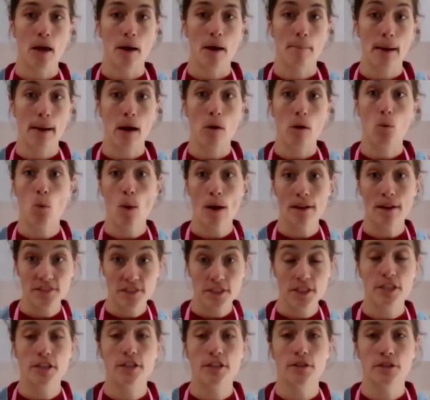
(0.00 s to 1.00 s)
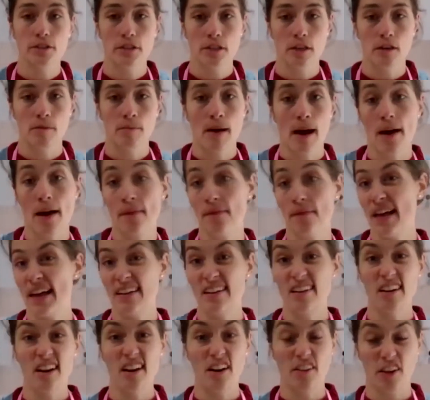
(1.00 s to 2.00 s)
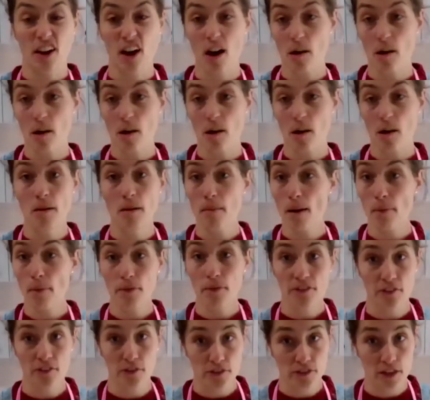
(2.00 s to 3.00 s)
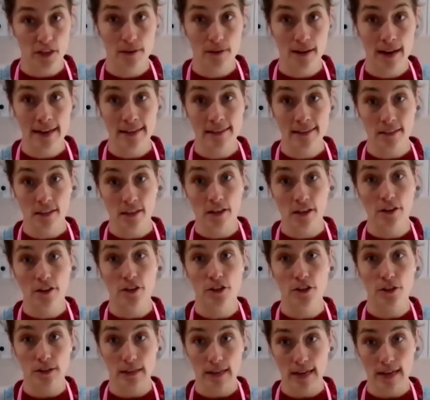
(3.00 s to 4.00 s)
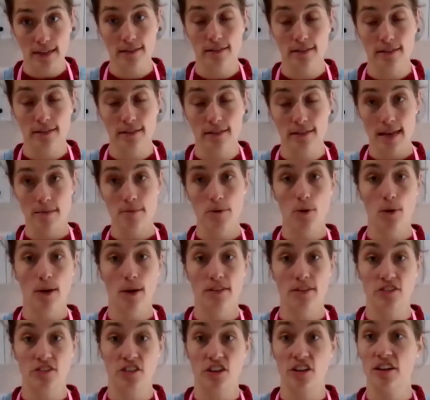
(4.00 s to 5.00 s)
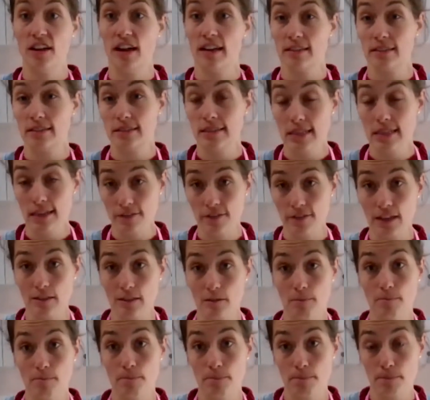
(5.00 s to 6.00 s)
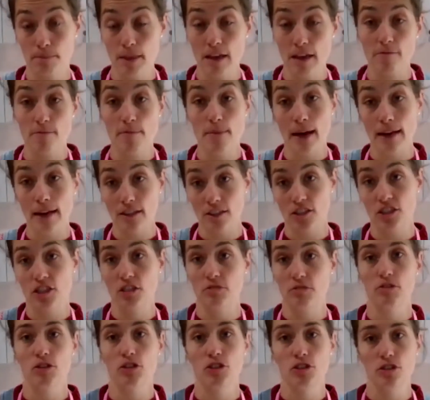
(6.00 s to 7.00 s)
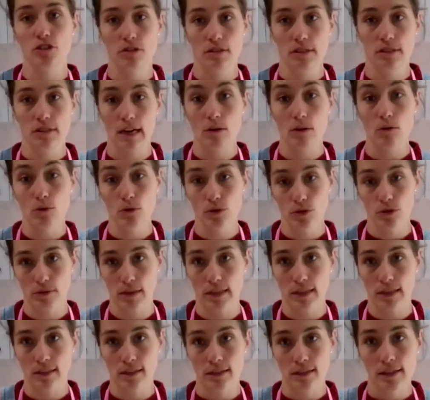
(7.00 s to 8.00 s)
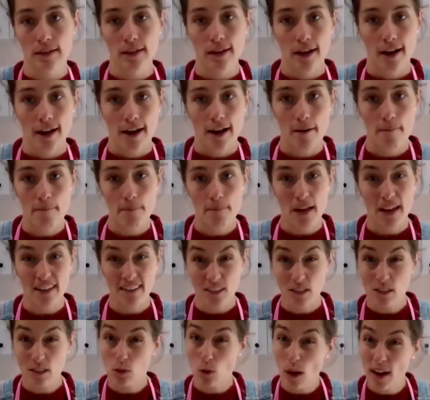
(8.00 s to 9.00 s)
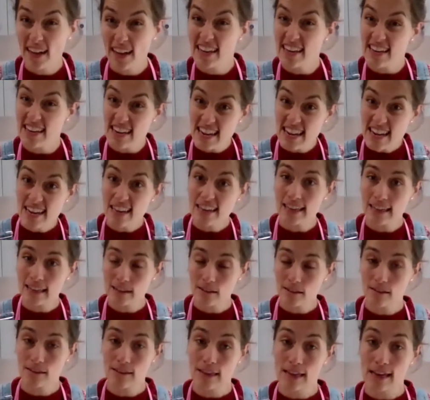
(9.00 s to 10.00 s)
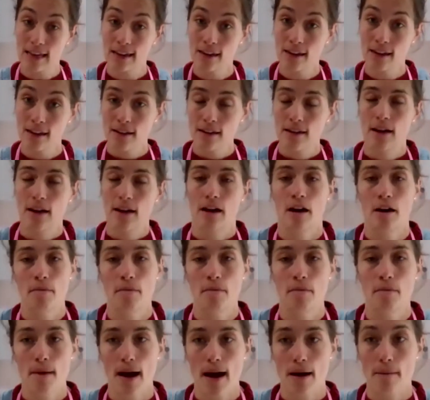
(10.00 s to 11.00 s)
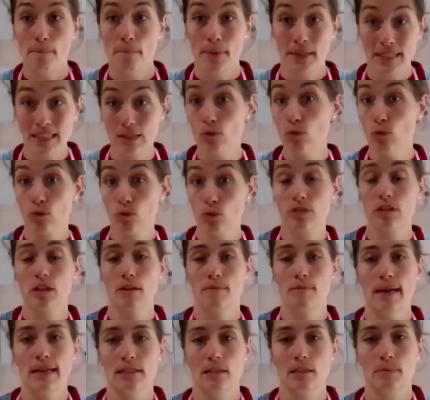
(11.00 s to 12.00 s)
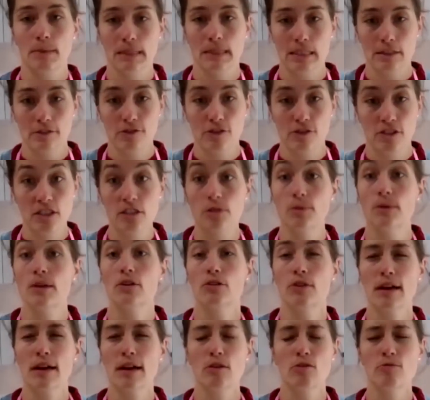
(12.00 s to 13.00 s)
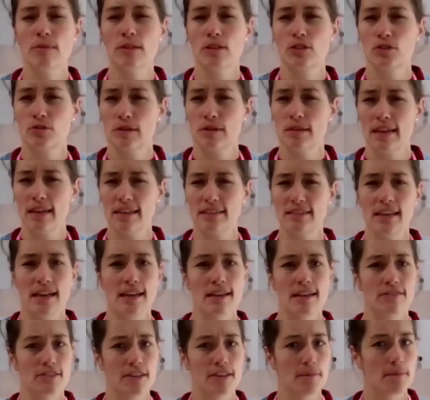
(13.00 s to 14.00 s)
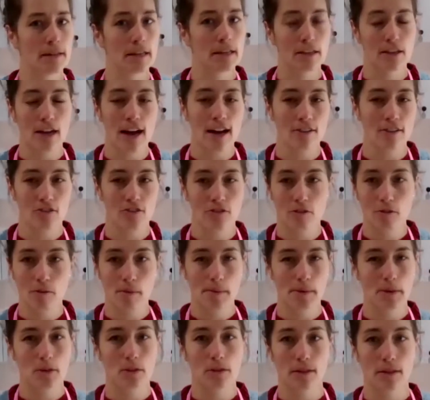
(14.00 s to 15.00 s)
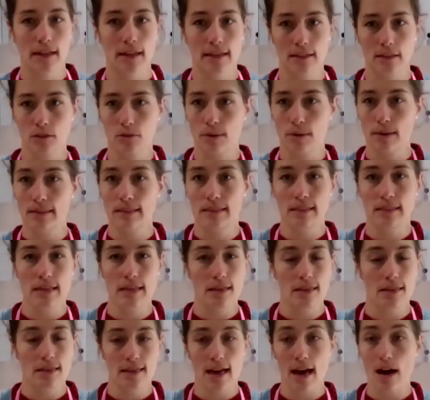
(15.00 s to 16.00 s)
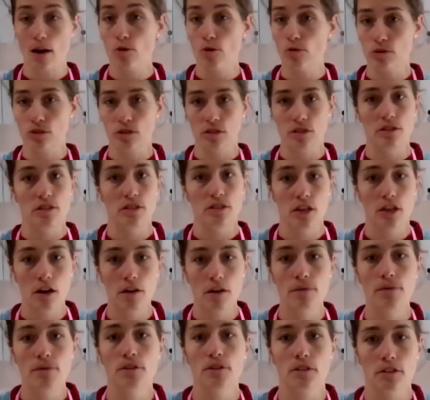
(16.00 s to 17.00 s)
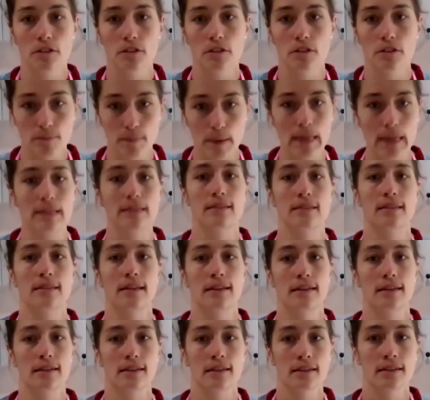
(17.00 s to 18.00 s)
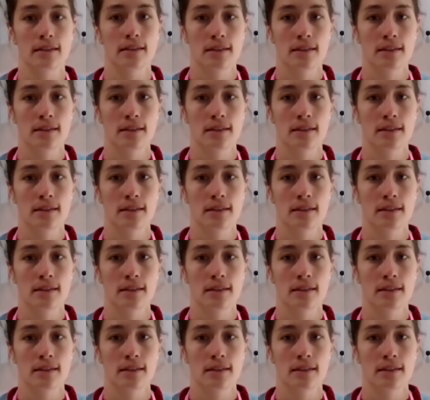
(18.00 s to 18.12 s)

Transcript: about when to use them. And then a month or so later, you can ask the same question and see if they've managed to reduce their ordering. And so it's quite a neat little thing. But it also makes a big difference. So at Great Ormond Street, they saved something astronomical, like 20,000 tons of plastic.